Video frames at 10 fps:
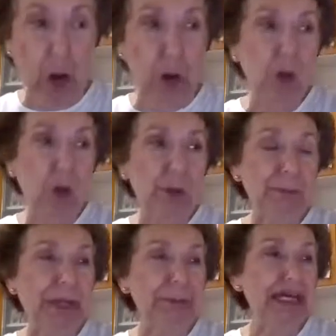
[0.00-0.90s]
or
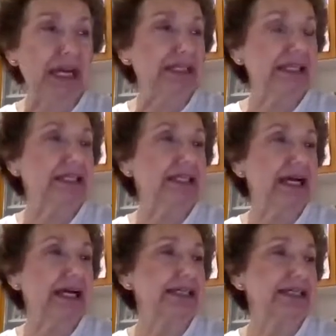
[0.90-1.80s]
maybe I get an
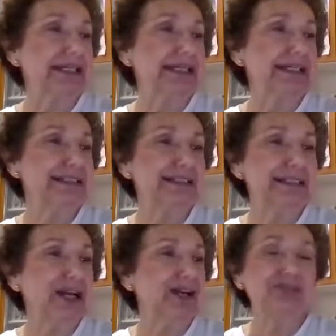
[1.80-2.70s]
idea
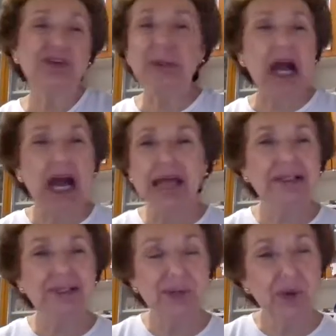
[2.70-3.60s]
from, I don't know
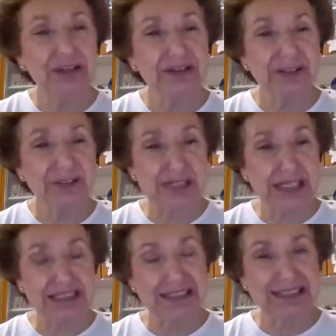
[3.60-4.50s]
where those
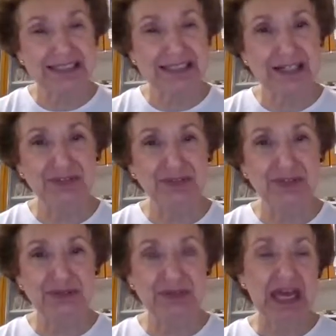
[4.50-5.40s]
ideas come from,
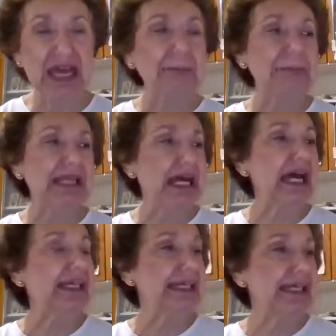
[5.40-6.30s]
but I
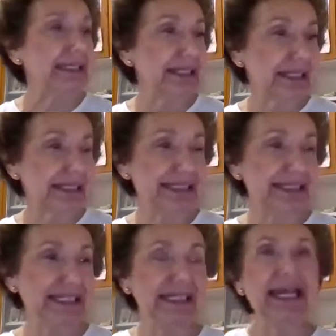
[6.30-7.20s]
get an idea
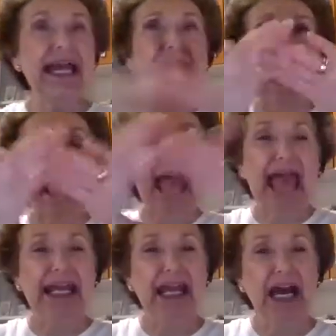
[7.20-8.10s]
and
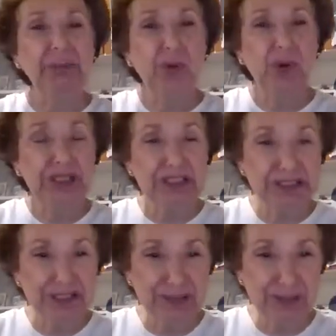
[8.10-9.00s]
I boil it
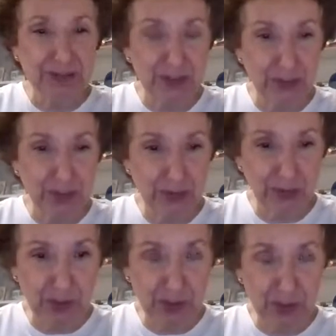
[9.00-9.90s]
down to 30
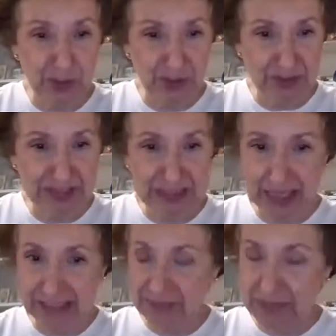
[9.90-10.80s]
words. It had to
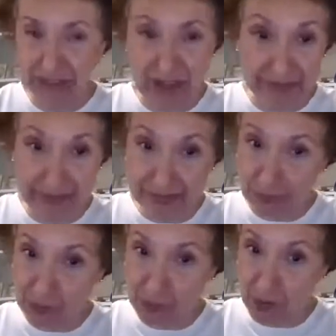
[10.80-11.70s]
be not
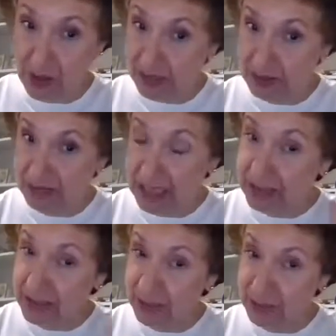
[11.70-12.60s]
31. I
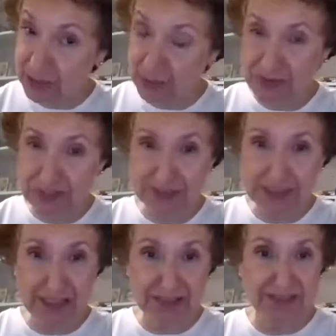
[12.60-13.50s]
told you I was
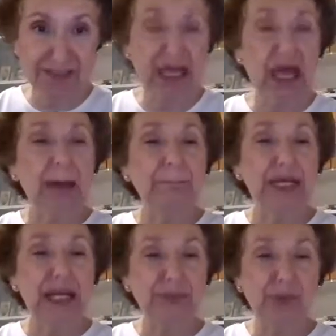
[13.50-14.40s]
obsessive, but I
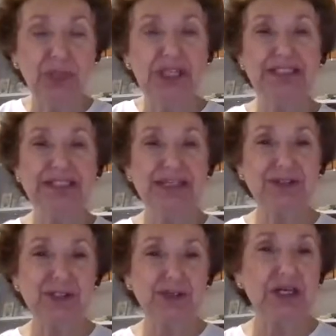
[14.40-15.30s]
boil it down to
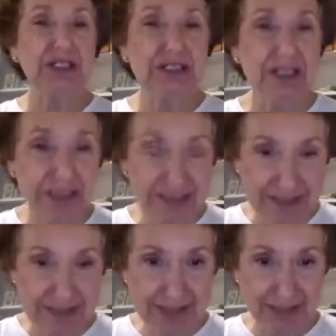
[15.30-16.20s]
a nugget
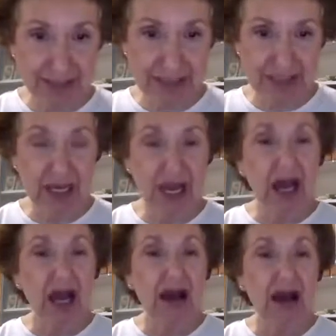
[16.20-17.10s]
statement
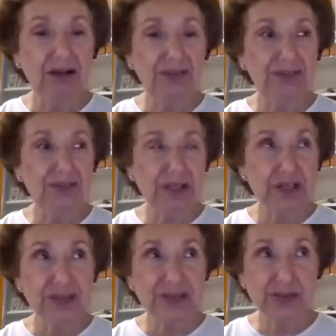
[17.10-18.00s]
of
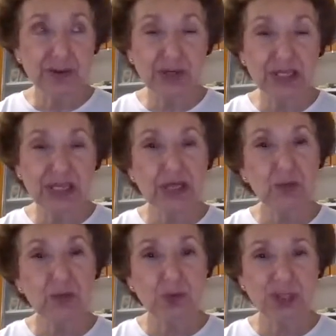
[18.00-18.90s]
30
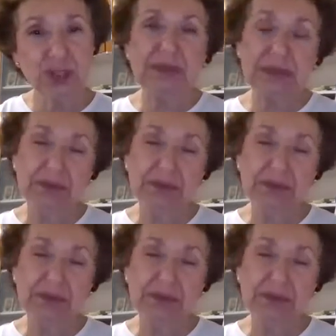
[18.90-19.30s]
words. Maybe it was